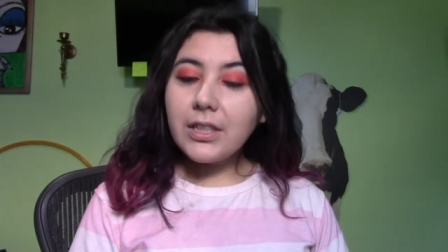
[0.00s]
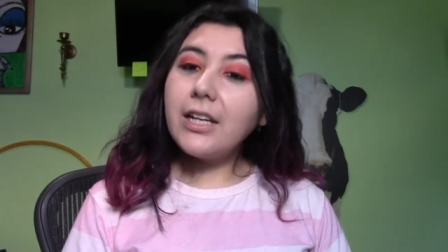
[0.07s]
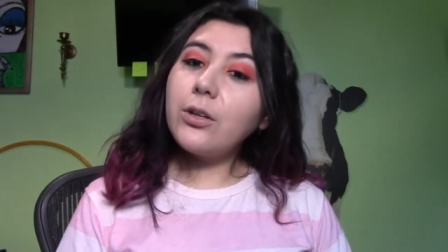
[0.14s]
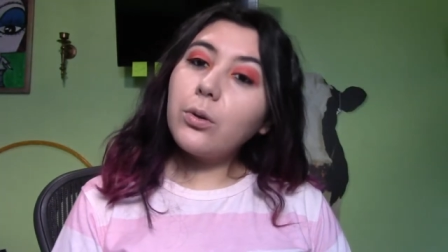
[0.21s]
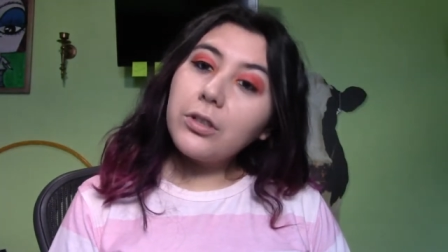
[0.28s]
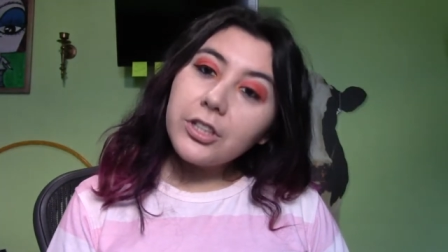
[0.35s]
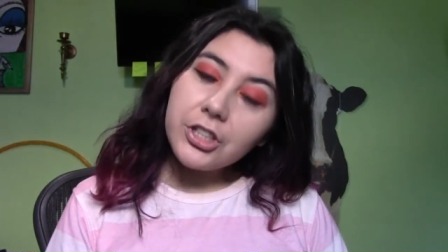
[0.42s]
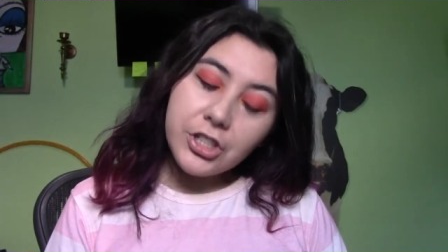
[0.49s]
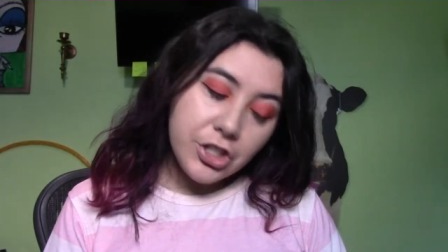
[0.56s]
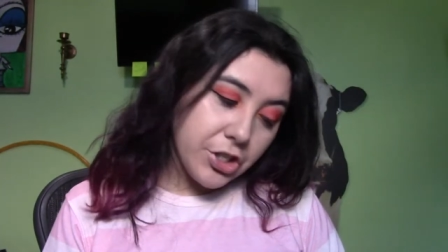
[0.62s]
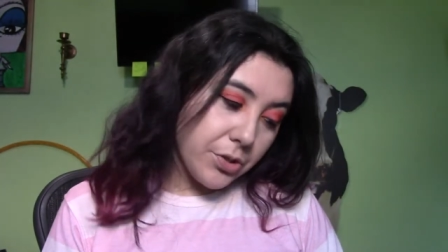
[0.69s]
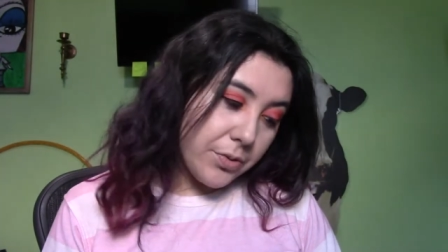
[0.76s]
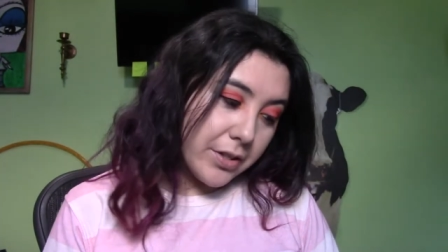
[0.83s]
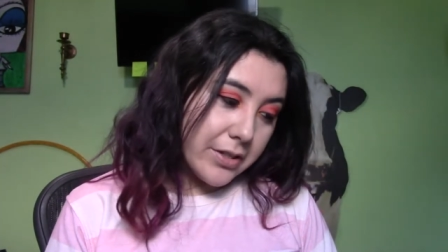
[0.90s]
In order to
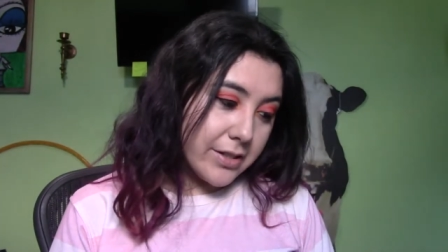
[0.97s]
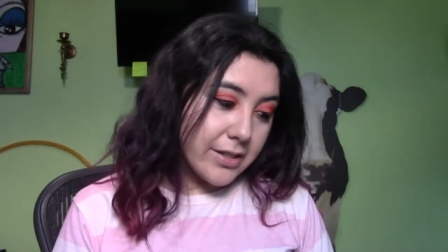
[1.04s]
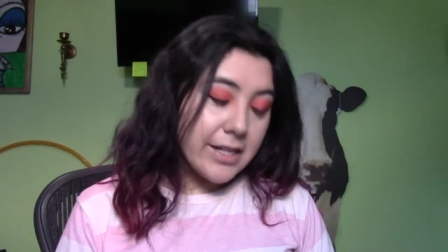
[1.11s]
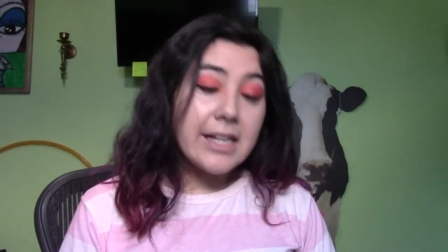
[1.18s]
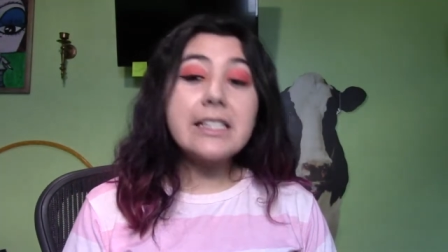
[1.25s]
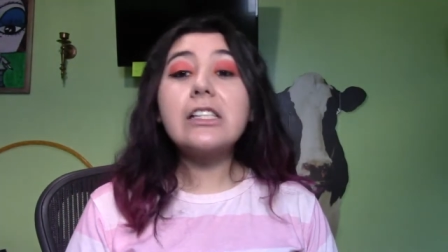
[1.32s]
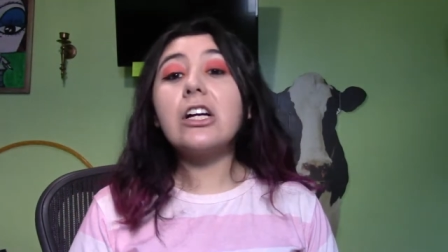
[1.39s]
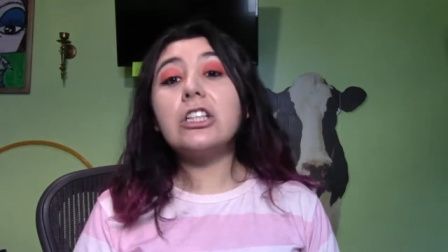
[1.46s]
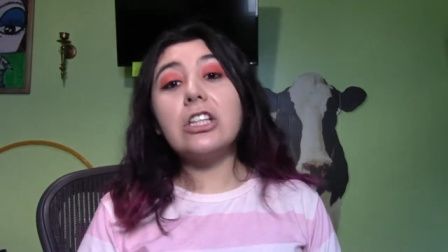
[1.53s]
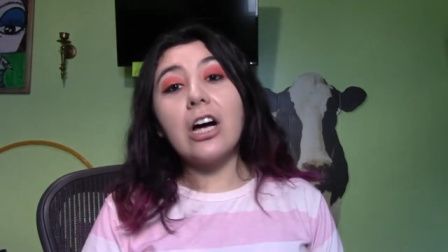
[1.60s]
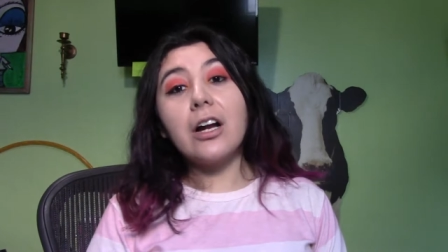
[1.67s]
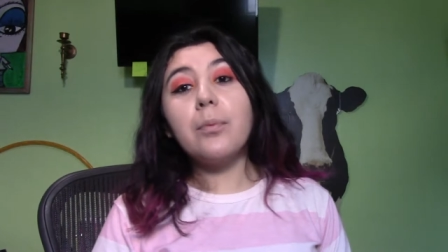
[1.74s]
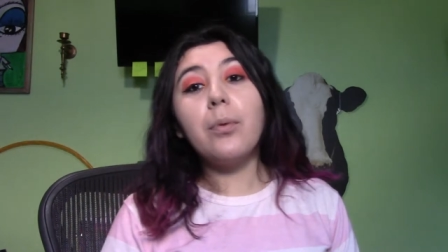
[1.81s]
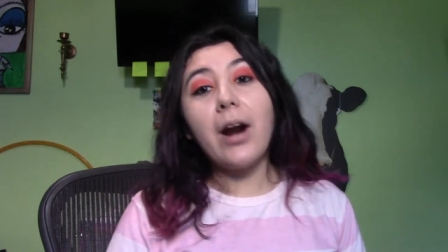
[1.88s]
do this, it takes a
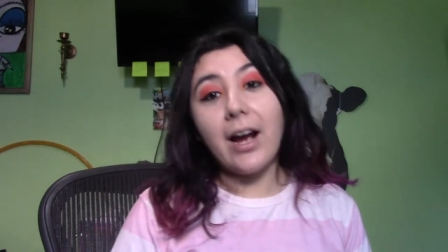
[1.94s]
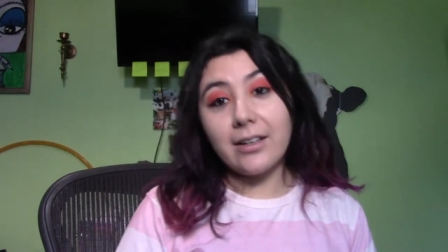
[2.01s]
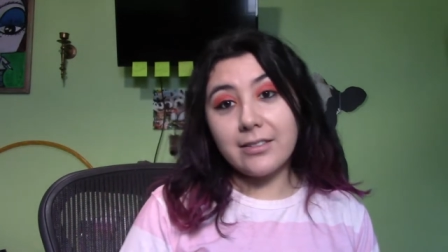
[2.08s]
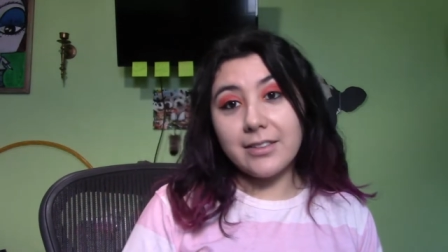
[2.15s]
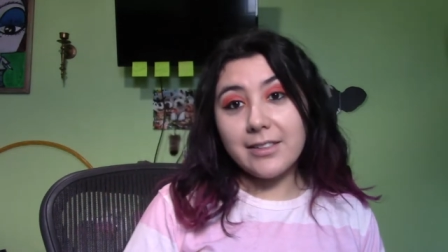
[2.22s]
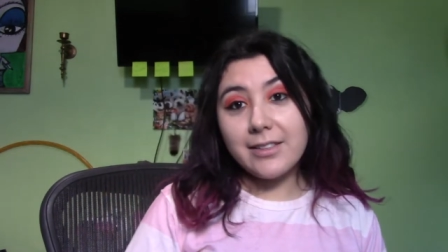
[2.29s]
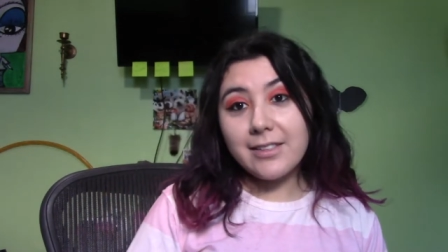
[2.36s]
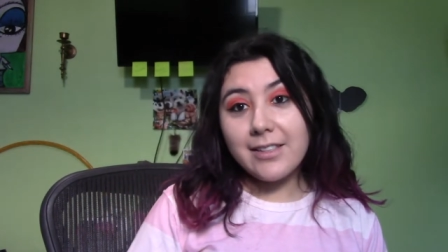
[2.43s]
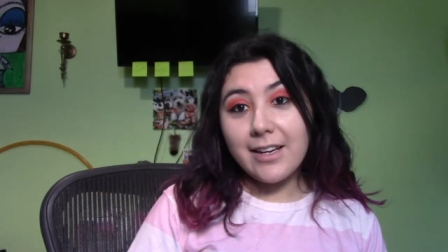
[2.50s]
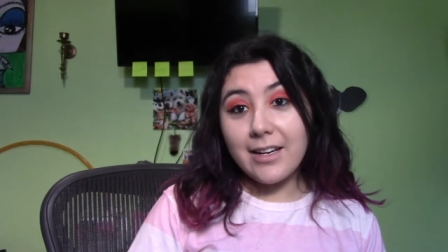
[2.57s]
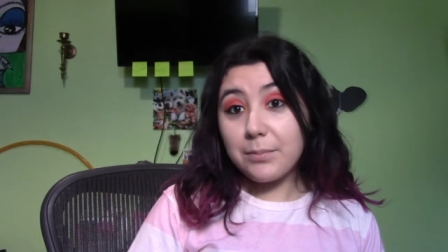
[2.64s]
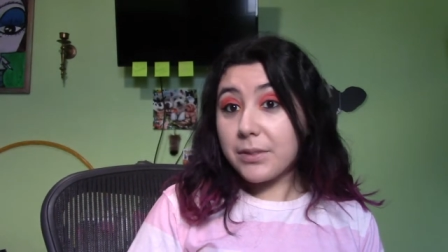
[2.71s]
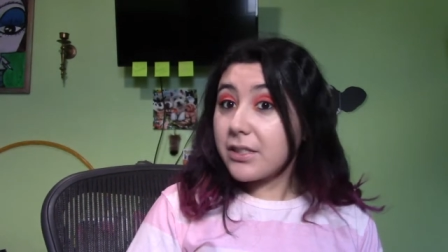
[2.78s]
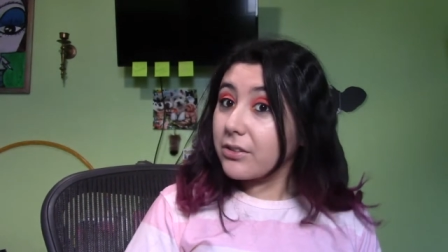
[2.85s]
lot of practice,
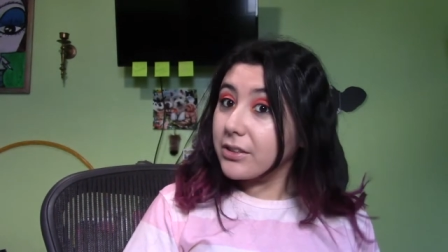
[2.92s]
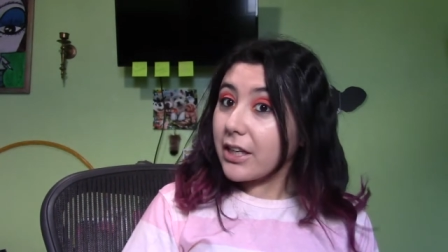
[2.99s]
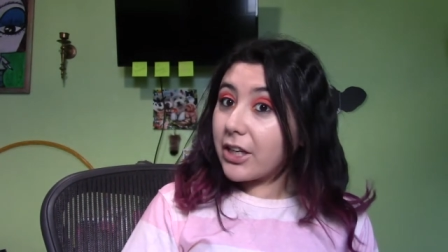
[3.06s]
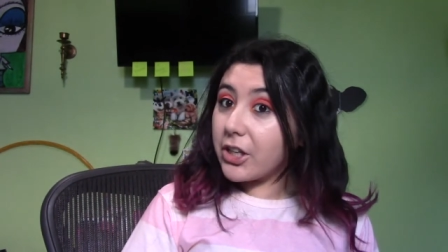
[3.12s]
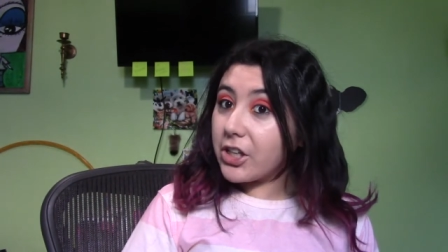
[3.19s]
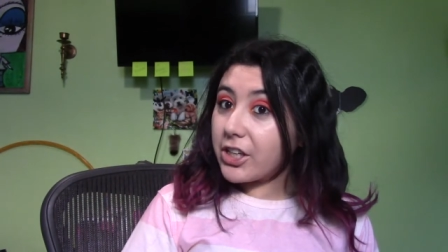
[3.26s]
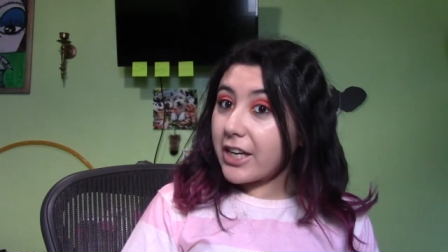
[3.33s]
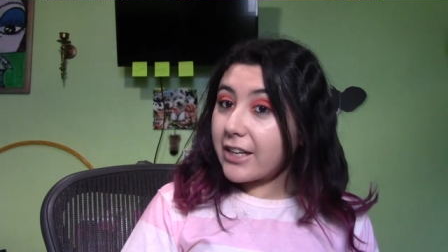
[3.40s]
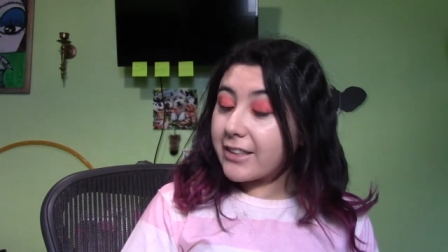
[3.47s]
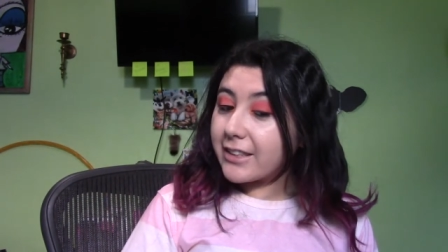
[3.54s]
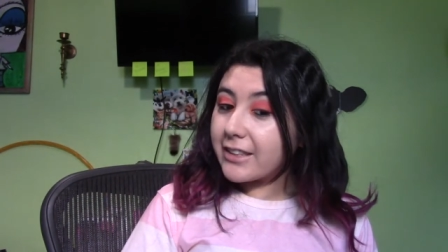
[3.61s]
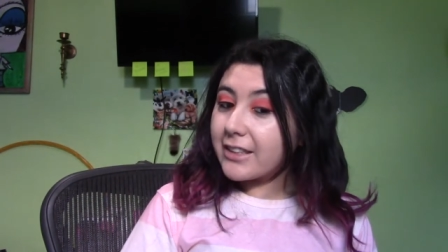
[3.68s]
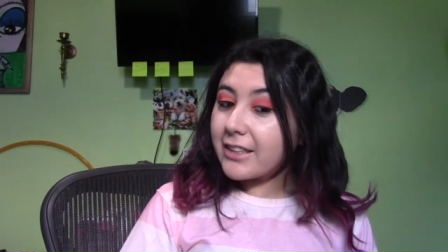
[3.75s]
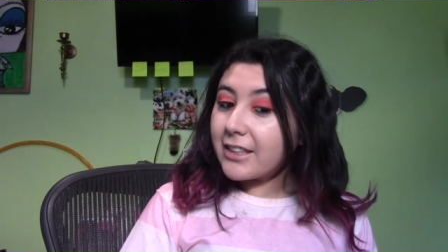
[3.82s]
and I'm still not good at
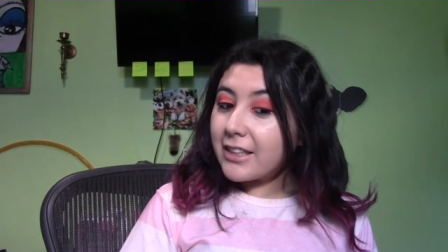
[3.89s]
it.